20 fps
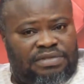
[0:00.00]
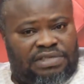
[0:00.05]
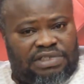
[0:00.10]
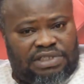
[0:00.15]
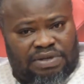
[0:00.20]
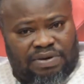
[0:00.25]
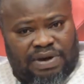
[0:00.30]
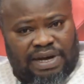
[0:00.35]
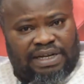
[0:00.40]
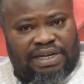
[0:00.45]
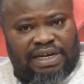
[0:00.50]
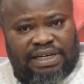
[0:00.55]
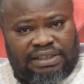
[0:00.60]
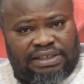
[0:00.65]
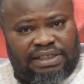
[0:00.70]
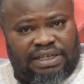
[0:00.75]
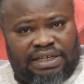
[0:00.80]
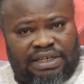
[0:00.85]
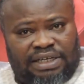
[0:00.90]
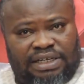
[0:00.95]
So I can
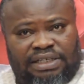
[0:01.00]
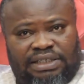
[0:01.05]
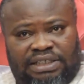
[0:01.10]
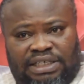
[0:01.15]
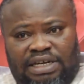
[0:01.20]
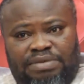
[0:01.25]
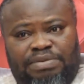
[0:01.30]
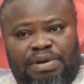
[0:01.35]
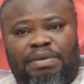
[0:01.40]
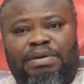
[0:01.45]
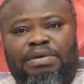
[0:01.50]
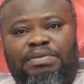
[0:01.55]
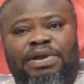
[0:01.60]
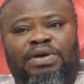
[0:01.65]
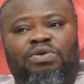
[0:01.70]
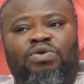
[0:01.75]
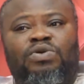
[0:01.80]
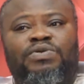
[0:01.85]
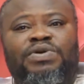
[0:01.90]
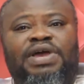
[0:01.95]
say, the
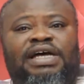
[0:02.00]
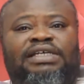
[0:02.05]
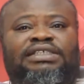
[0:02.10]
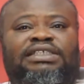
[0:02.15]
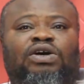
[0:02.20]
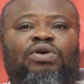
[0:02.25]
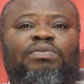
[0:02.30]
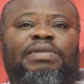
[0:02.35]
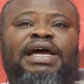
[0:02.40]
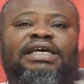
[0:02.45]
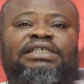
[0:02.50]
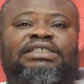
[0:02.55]
Nipebia will be as your my